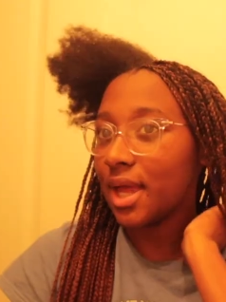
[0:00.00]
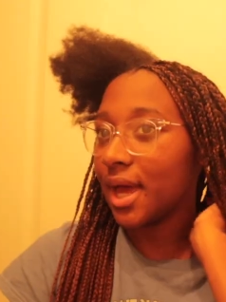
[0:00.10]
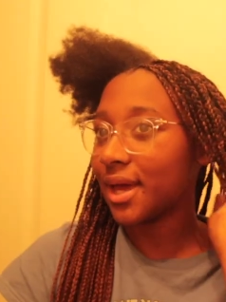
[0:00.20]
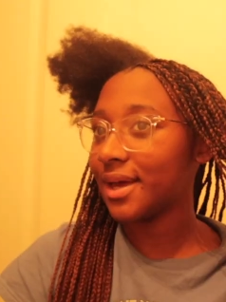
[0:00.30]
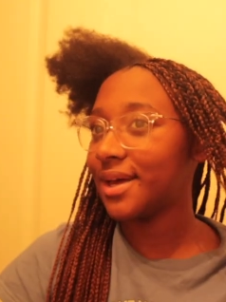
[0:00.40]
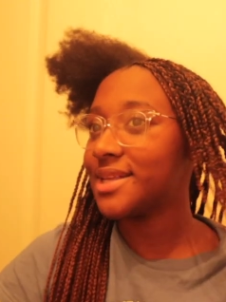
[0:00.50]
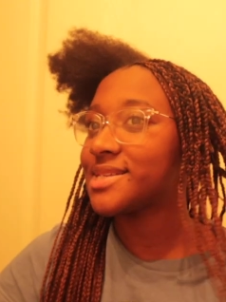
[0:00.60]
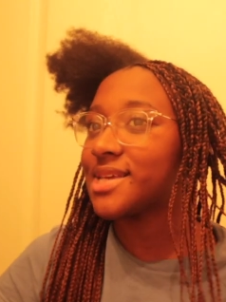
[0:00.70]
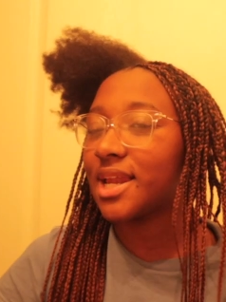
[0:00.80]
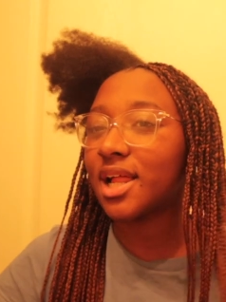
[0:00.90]
Like,
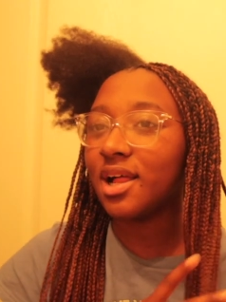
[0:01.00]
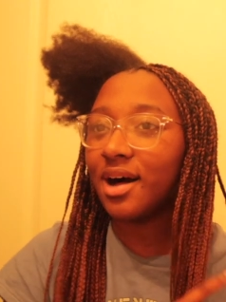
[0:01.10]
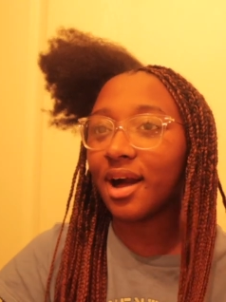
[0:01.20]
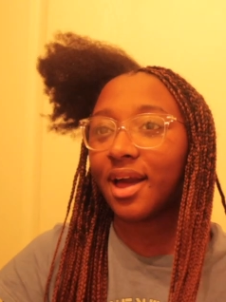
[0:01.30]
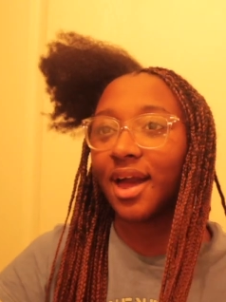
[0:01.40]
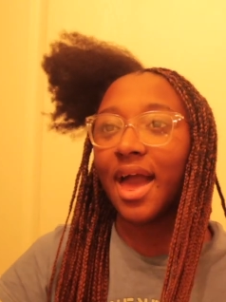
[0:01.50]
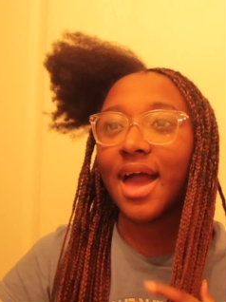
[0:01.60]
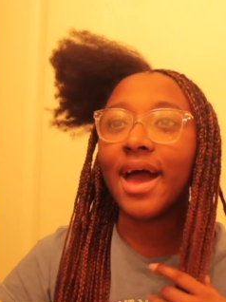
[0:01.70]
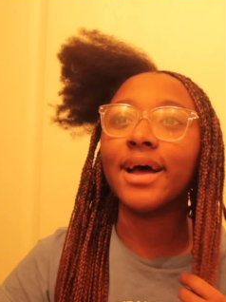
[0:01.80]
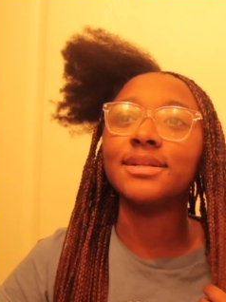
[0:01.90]
it's 10 o'clock
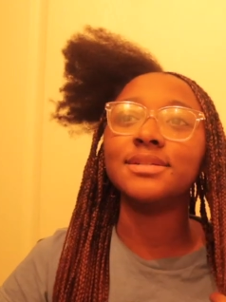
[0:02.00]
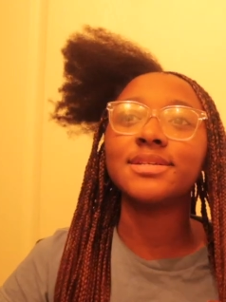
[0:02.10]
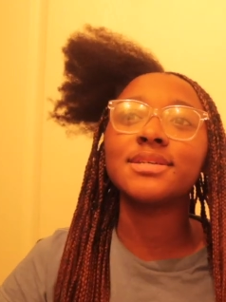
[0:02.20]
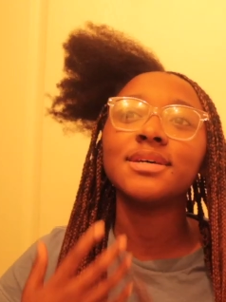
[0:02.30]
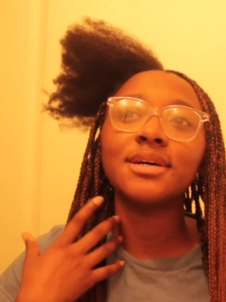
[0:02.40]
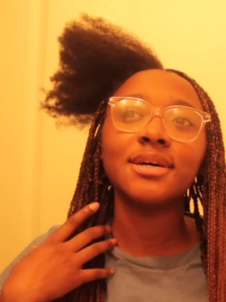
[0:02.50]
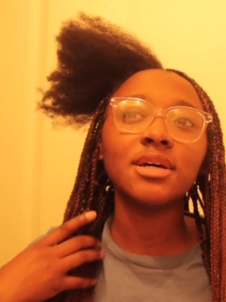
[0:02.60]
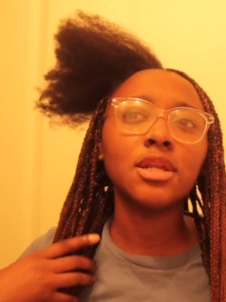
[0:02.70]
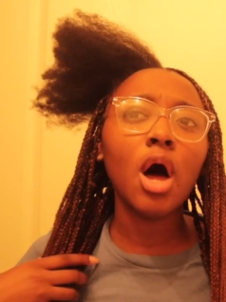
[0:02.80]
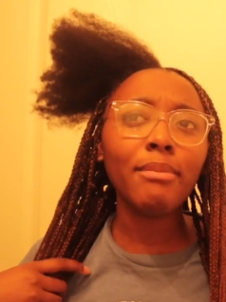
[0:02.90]
and
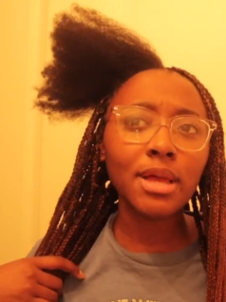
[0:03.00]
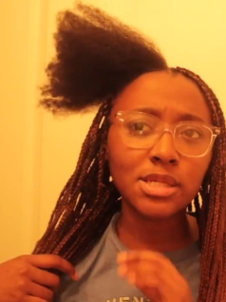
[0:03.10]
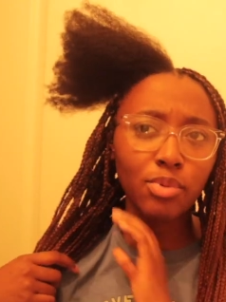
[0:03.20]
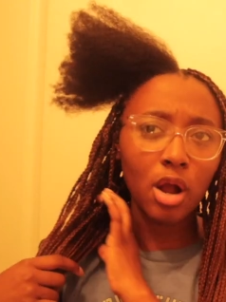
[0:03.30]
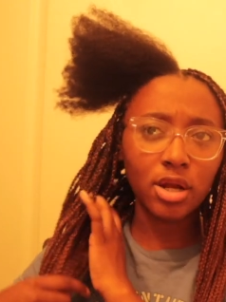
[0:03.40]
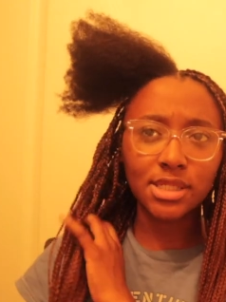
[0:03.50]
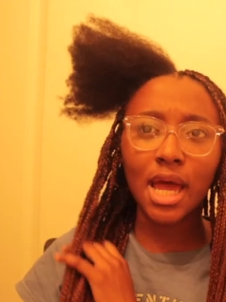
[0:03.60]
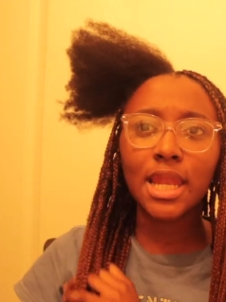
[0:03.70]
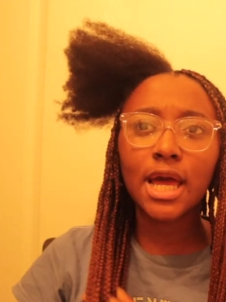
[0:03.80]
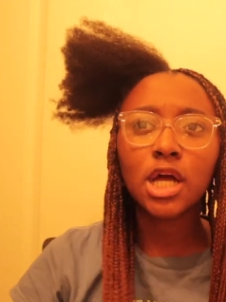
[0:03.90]
no, I made some progress. I
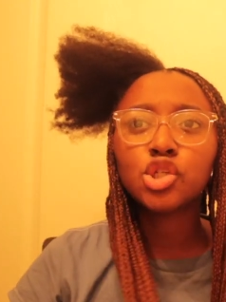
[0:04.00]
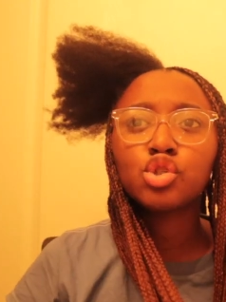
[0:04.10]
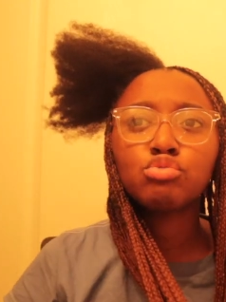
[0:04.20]
had like